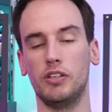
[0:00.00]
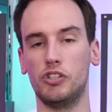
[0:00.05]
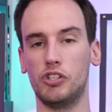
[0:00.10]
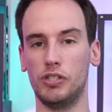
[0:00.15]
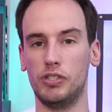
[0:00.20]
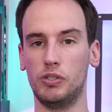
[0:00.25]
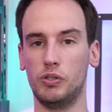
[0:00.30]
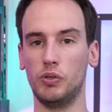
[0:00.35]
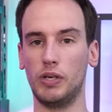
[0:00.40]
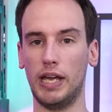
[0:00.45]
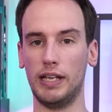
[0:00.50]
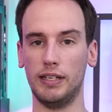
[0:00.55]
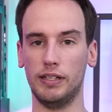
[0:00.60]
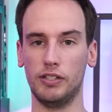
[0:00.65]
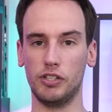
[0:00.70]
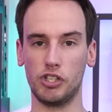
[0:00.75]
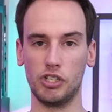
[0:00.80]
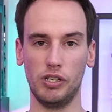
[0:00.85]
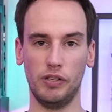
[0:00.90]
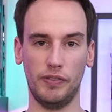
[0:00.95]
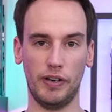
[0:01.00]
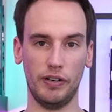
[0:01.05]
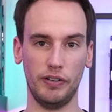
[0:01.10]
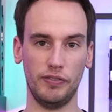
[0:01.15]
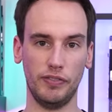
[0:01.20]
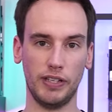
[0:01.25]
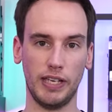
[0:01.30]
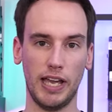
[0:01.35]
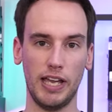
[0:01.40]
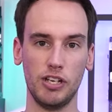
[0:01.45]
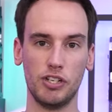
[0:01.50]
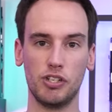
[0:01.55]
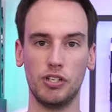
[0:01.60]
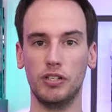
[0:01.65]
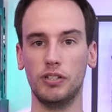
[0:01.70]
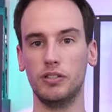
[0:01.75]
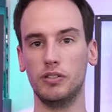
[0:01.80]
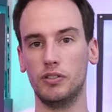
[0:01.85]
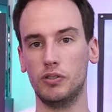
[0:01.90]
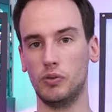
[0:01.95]
just to get additional
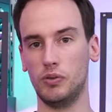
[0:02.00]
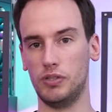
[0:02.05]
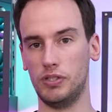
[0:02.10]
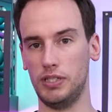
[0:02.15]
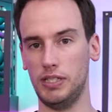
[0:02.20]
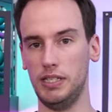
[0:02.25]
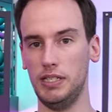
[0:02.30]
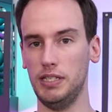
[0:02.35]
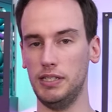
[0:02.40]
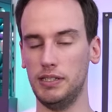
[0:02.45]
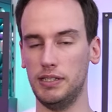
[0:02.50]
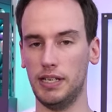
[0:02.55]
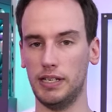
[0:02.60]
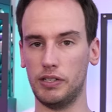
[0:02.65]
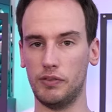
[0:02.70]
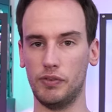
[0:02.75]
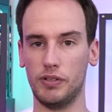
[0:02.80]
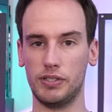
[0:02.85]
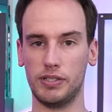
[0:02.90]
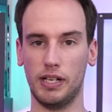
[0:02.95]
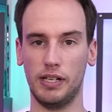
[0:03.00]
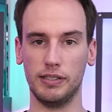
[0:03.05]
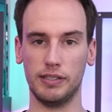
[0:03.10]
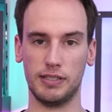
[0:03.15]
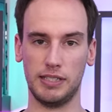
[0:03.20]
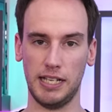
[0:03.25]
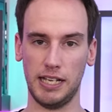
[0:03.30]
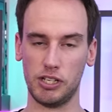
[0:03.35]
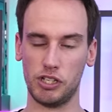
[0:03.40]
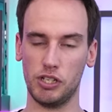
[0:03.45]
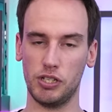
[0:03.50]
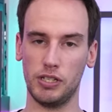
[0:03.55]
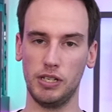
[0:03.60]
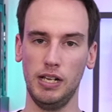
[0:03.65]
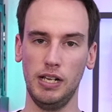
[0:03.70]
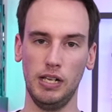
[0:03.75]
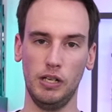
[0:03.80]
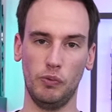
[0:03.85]
verification to see that the result is legit.